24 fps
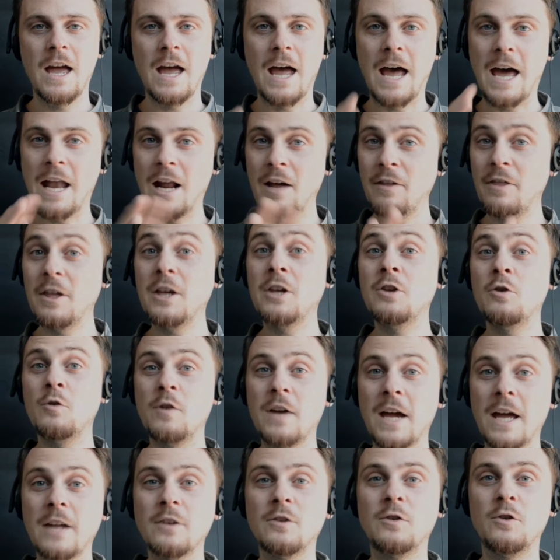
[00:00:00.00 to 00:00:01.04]
And I think you
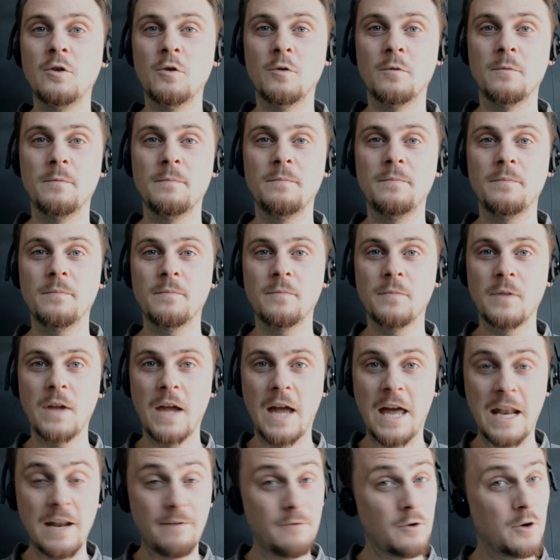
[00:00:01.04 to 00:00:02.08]
can too.
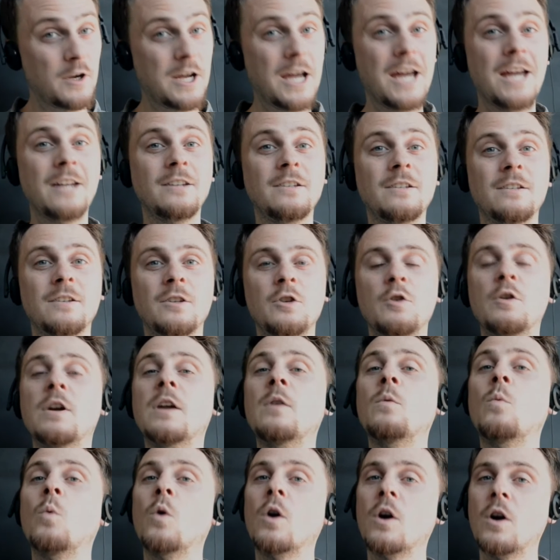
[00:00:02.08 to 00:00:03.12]
And if you can't, you
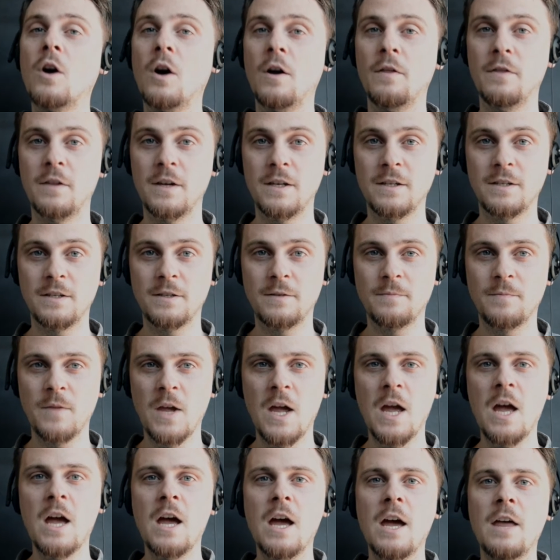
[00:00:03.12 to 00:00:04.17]
can work on this.
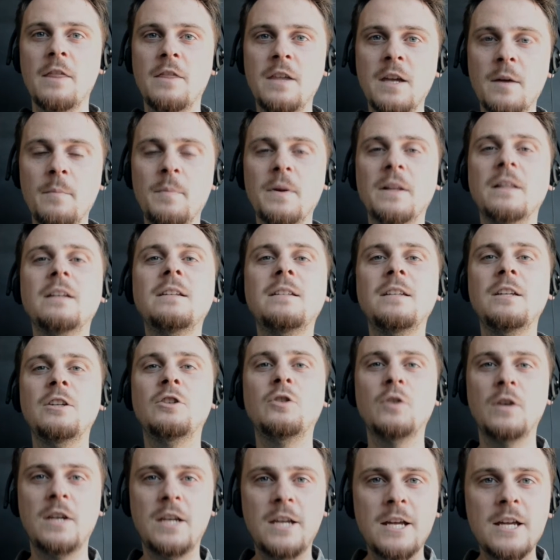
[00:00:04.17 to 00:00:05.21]
The ability
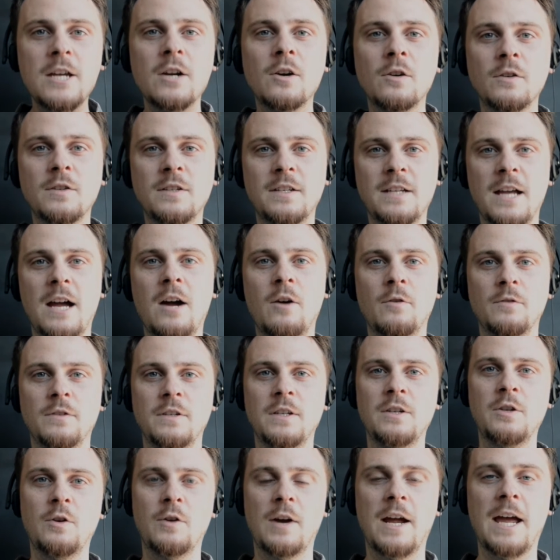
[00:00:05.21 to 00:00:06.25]
to hear sounds
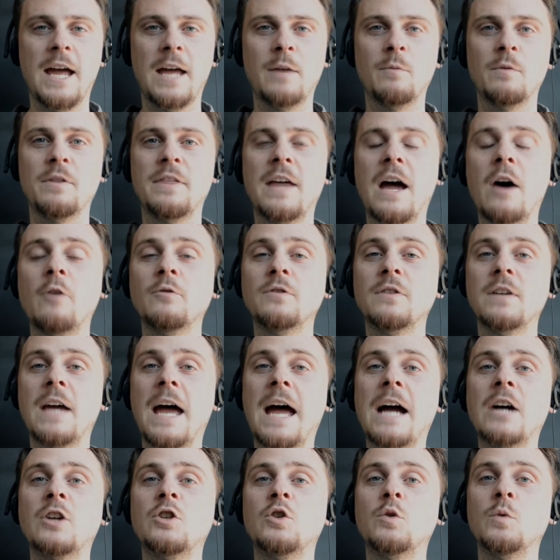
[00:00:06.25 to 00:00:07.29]
in your head without
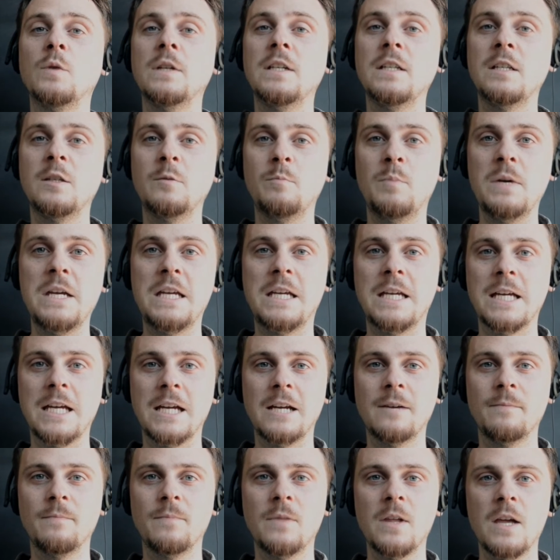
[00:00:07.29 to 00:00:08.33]
actually
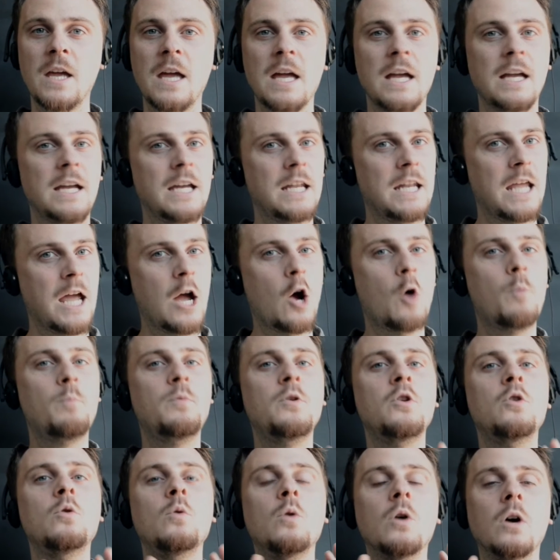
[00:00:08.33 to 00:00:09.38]
speaking can help
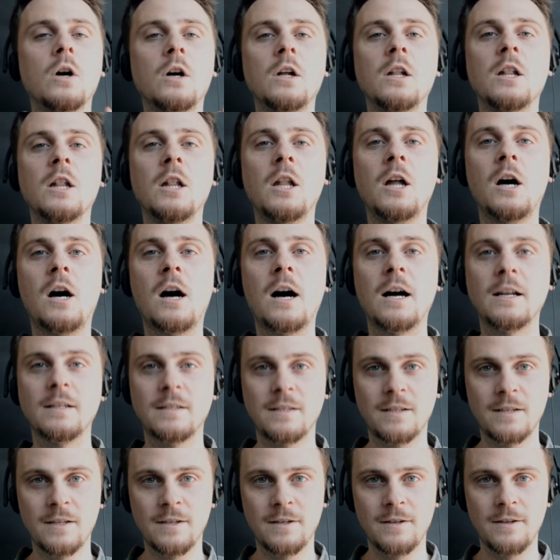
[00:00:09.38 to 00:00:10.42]
you a
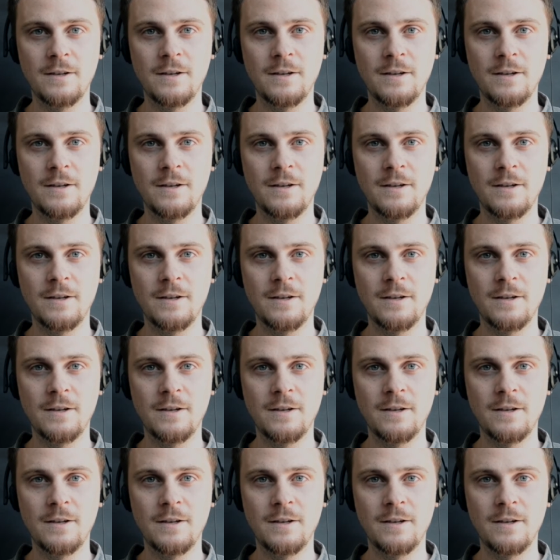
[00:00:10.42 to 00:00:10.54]
lot.